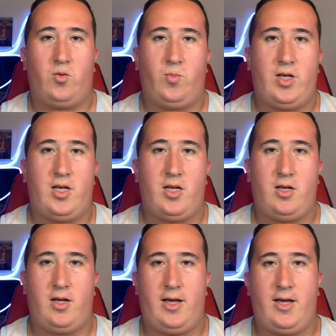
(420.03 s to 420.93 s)

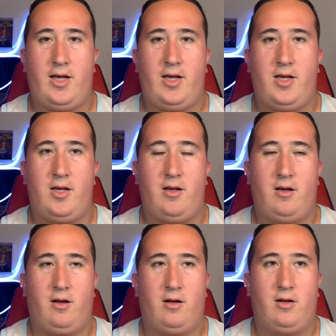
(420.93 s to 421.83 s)
be a
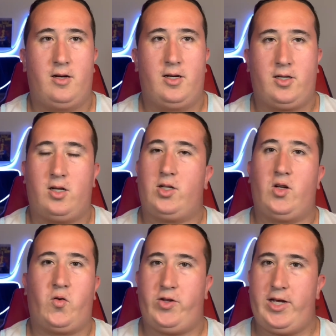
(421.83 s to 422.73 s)
content
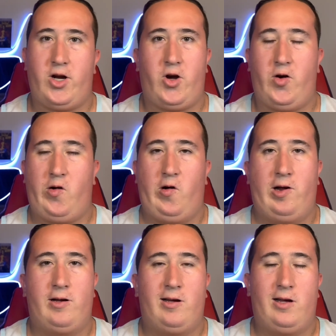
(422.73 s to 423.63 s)
creator
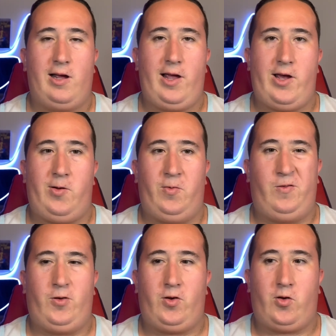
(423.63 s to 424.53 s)
and
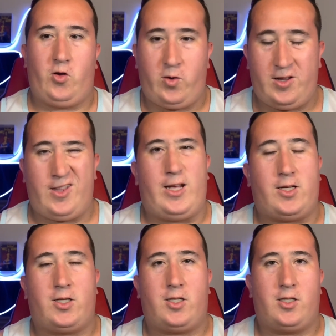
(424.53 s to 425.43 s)
doing
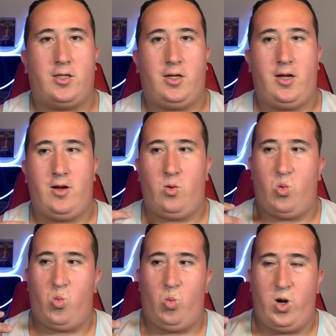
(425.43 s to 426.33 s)
this
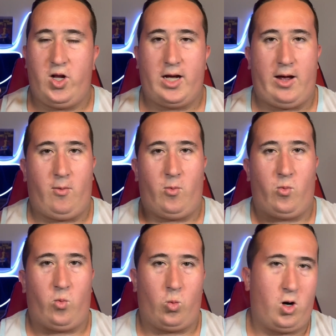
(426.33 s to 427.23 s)
when you got
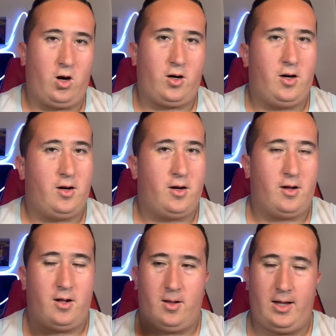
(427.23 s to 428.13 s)
work,
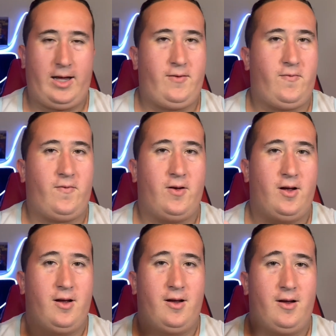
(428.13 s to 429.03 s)
life,
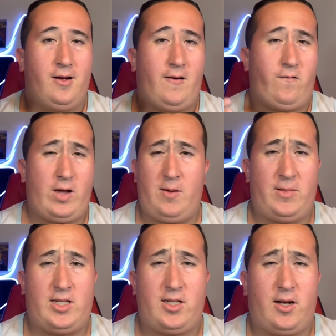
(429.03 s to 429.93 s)

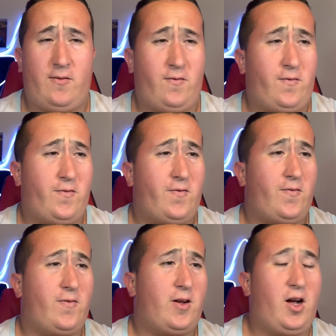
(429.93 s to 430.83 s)
family stuff,
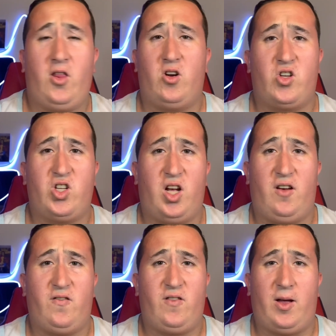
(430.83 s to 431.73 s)
other
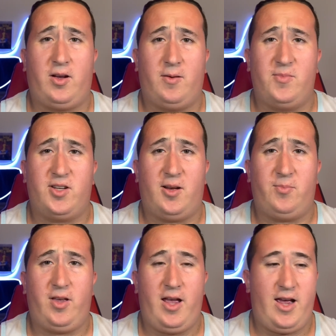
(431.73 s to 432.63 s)
stuff that comes up
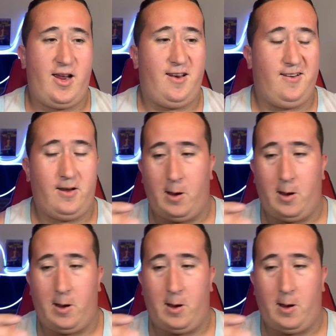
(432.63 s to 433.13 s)
and